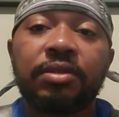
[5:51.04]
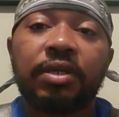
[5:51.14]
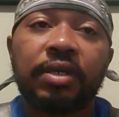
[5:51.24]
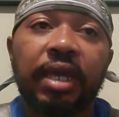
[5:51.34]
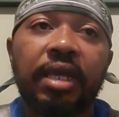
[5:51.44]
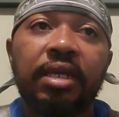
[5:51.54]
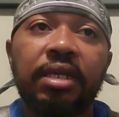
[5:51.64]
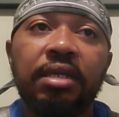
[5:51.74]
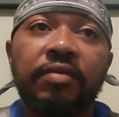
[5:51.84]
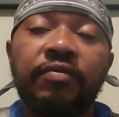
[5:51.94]
Okay?
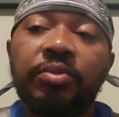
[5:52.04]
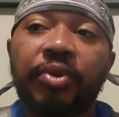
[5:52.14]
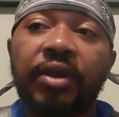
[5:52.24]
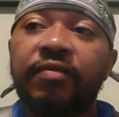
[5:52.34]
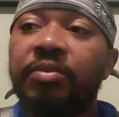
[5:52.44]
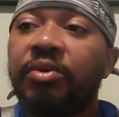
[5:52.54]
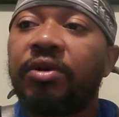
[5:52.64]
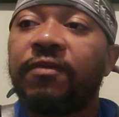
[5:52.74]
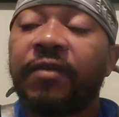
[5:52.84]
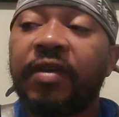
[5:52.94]
If you pray for
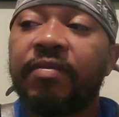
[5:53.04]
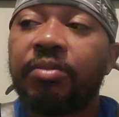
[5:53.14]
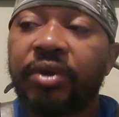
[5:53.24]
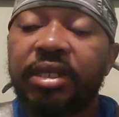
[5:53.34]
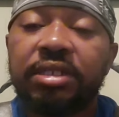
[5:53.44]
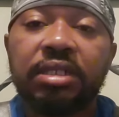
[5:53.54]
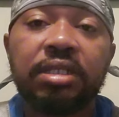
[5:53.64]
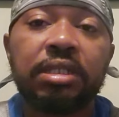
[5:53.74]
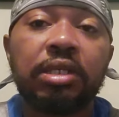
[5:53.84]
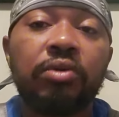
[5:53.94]
more faith, brace
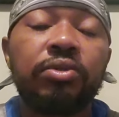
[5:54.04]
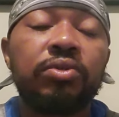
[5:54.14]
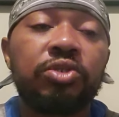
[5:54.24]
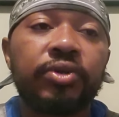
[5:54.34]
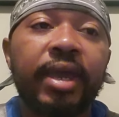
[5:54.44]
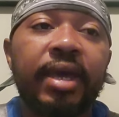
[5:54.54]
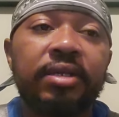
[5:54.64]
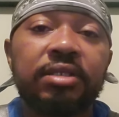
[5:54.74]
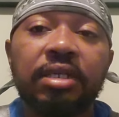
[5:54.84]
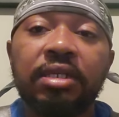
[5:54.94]
to go through
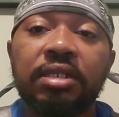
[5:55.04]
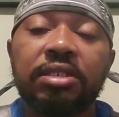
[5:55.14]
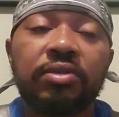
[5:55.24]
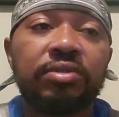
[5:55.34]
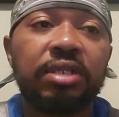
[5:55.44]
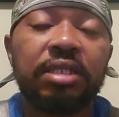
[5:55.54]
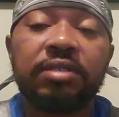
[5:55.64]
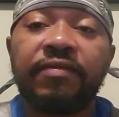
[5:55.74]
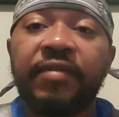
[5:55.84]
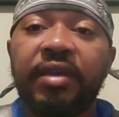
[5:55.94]
trials that's going to test
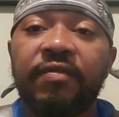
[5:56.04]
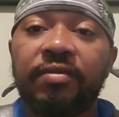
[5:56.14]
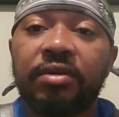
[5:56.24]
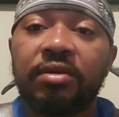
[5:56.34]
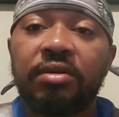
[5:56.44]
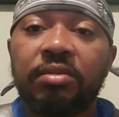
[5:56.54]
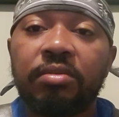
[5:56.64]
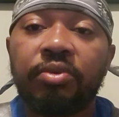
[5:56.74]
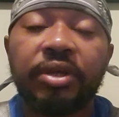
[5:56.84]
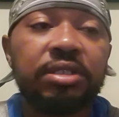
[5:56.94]
your faith.
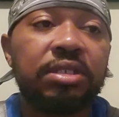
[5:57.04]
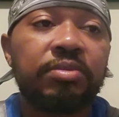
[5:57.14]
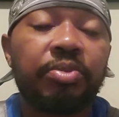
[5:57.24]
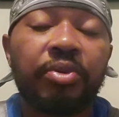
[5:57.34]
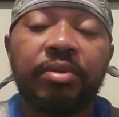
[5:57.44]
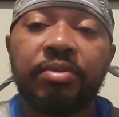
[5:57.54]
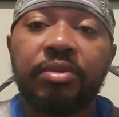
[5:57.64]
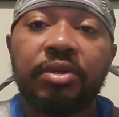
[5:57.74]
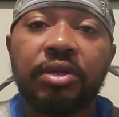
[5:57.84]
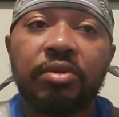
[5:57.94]
Brace,
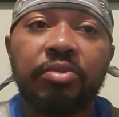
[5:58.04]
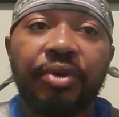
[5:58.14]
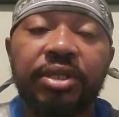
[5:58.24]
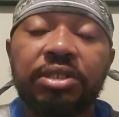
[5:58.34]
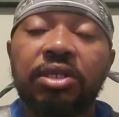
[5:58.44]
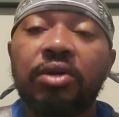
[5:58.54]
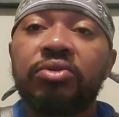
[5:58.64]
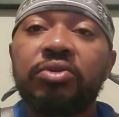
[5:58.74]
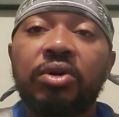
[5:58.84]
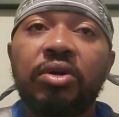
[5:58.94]
you know, brace to go
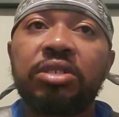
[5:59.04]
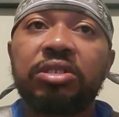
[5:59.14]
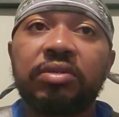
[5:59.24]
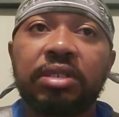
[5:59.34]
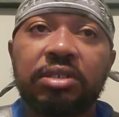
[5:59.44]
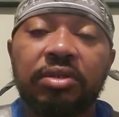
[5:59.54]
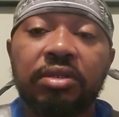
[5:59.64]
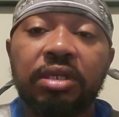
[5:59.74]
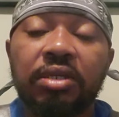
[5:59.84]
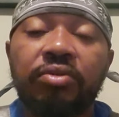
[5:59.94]
through hardship that's going
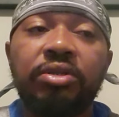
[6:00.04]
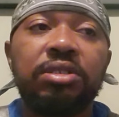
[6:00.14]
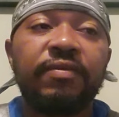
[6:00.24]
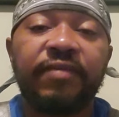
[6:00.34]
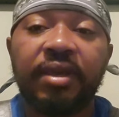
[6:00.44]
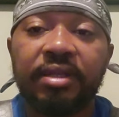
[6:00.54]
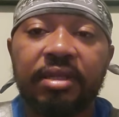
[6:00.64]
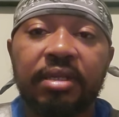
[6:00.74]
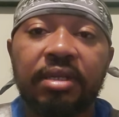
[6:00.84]
to increase your faith.